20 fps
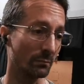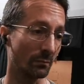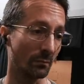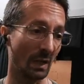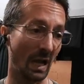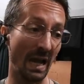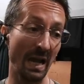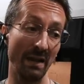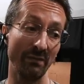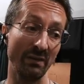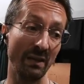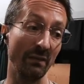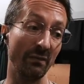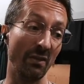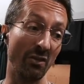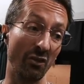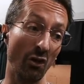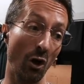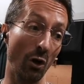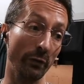I haven't even
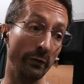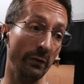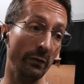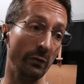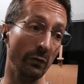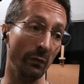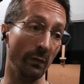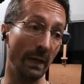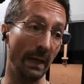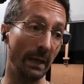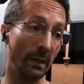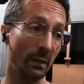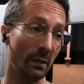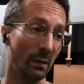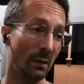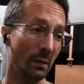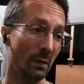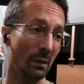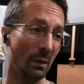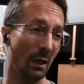thought to do that.
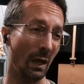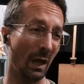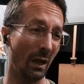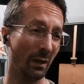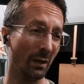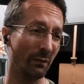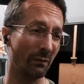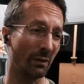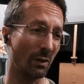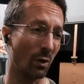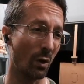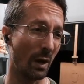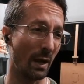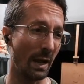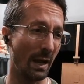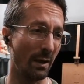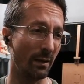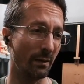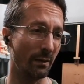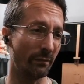I don't even know
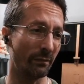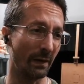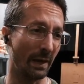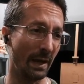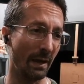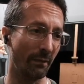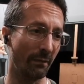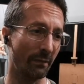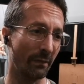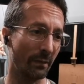if I have